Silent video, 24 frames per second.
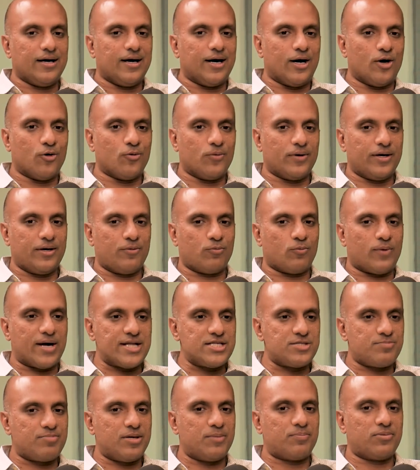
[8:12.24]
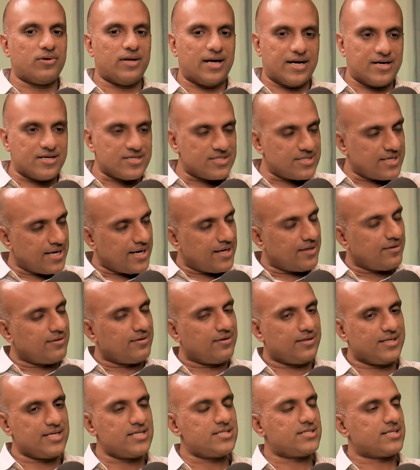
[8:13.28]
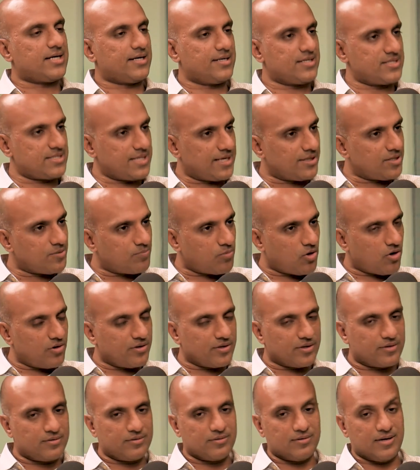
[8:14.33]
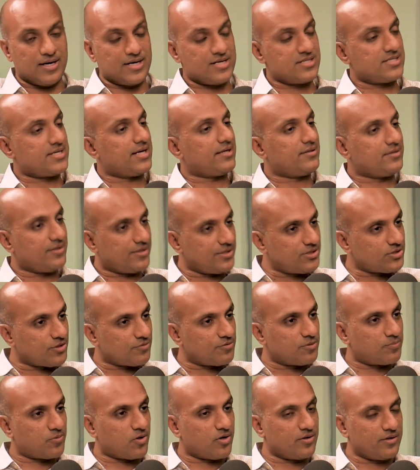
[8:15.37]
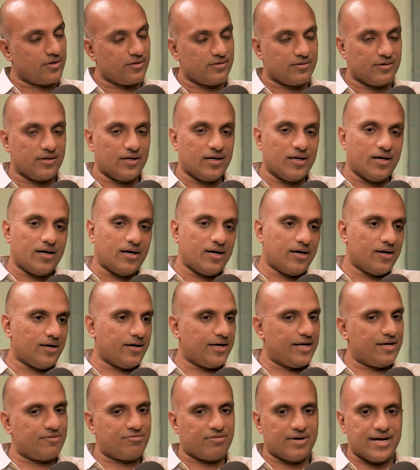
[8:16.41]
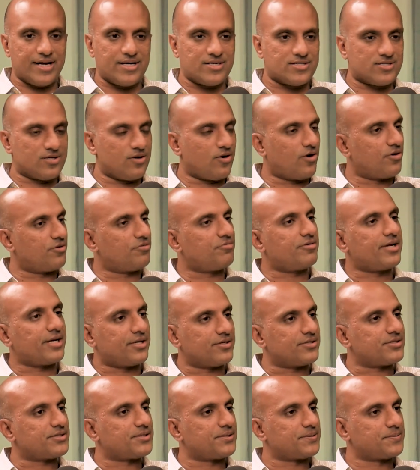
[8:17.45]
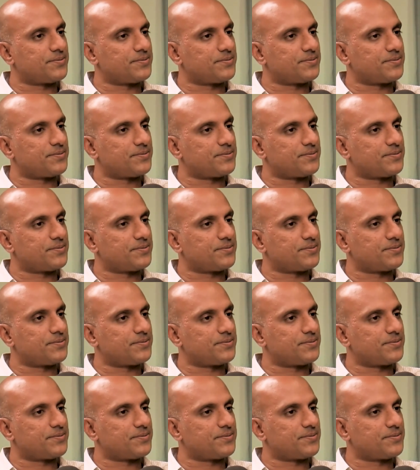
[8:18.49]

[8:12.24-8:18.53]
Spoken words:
However, once people understand the product, understand the risks of the product, it finds a lot of takers.